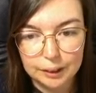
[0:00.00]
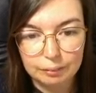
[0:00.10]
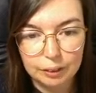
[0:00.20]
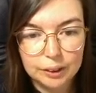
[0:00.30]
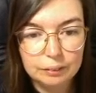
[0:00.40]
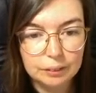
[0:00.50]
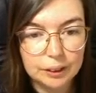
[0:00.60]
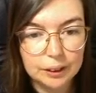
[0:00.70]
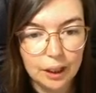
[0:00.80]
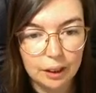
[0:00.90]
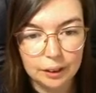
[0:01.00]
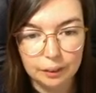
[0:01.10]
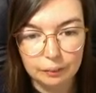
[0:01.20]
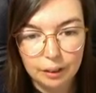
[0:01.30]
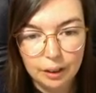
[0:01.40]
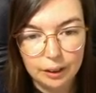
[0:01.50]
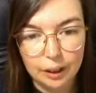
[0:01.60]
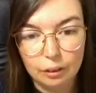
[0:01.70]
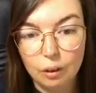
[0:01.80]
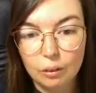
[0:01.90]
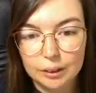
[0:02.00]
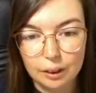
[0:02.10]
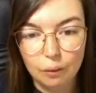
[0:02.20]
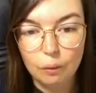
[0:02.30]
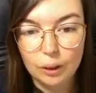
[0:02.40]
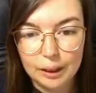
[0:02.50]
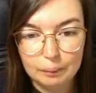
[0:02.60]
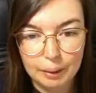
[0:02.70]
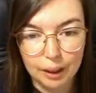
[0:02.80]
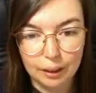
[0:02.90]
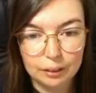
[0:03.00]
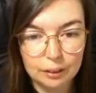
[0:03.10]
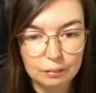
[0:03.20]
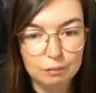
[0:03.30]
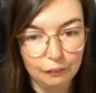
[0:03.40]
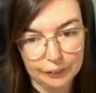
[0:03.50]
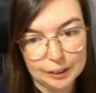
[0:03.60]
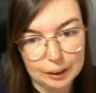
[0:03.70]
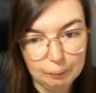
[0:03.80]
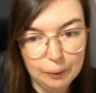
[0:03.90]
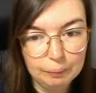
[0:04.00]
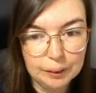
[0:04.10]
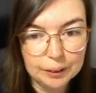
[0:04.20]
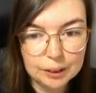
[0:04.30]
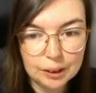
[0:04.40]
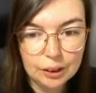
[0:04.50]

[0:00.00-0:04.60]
It's very difficult to argue they are not all in the park for the same purpose.